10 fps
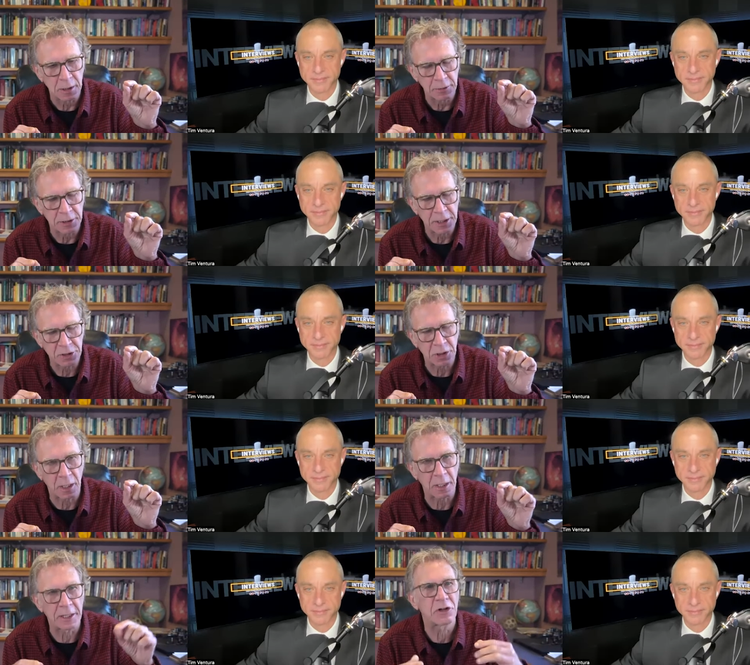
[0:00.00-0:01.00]
Speaker 1: the tension on it
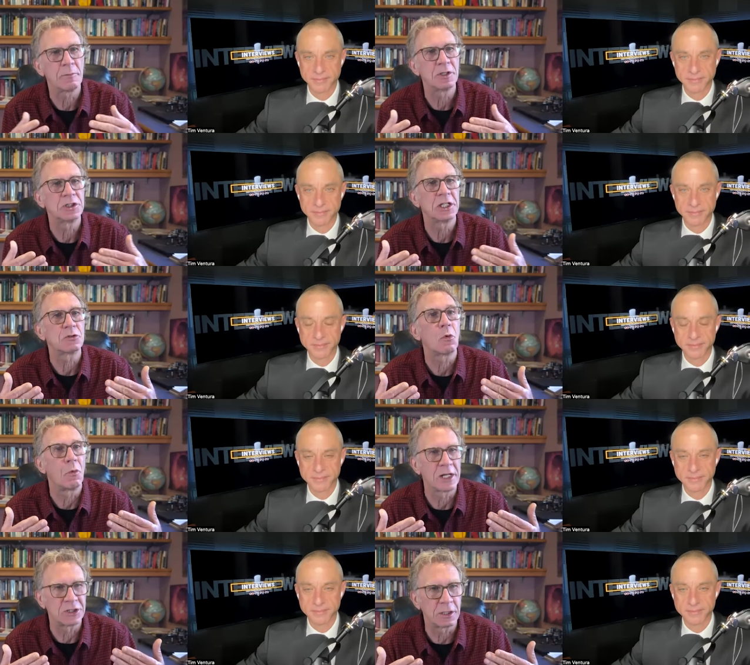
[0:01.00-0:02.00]
determines its
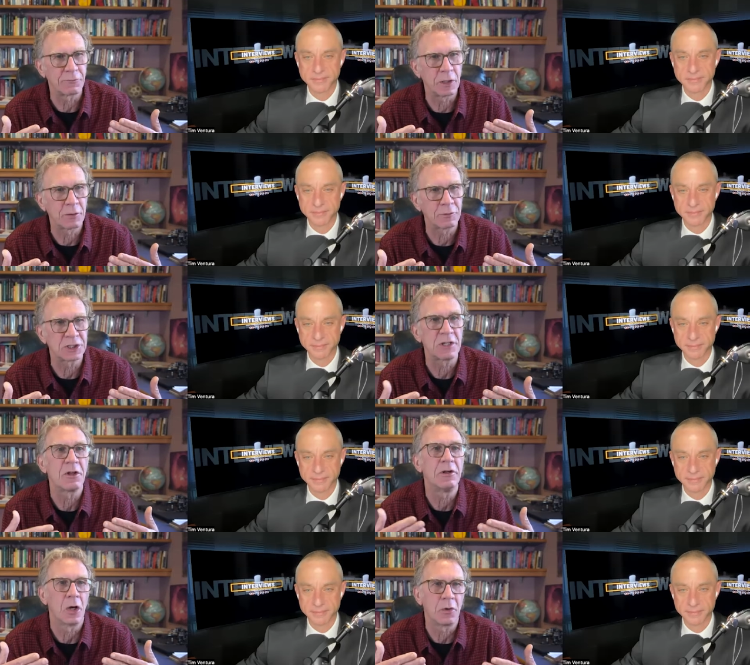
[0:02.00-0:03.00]
resonant frequency, the
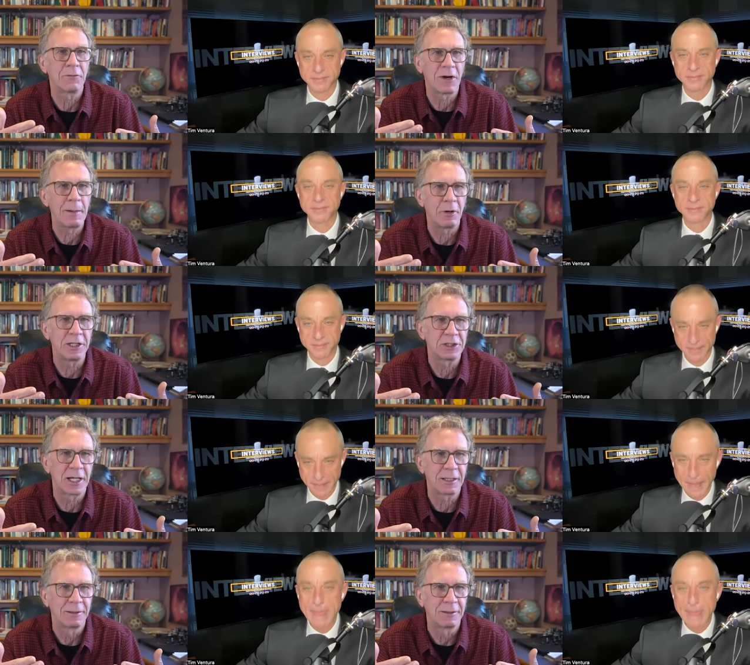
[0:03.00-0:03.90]
note it vibrates at.